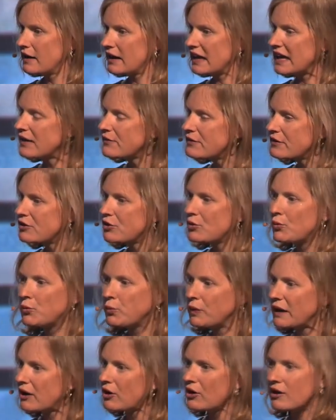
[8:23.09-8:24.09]
Even the
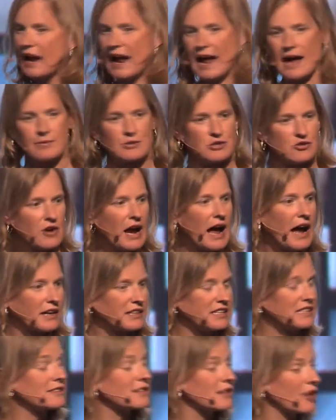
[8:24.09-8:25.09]
weird abstract,
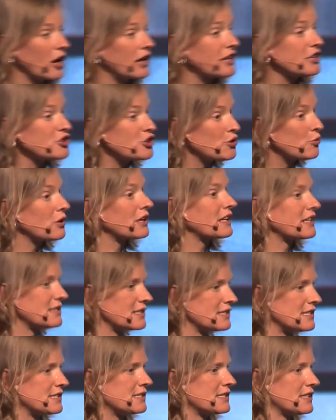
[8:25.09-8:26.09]
as long as you were
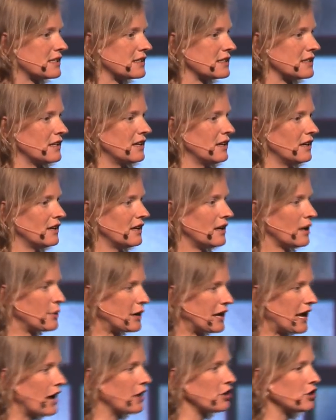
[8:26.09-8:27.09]
consistent
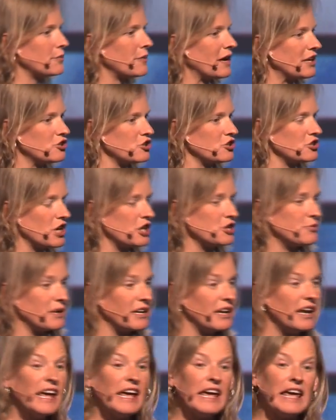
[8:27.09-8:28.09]
about how you made your
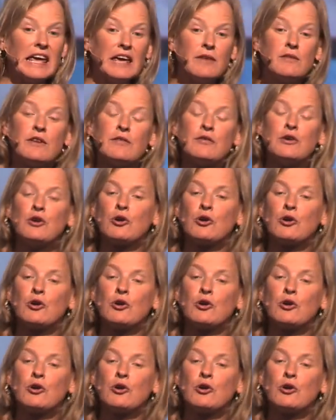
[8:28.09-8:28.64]
judgment, even if you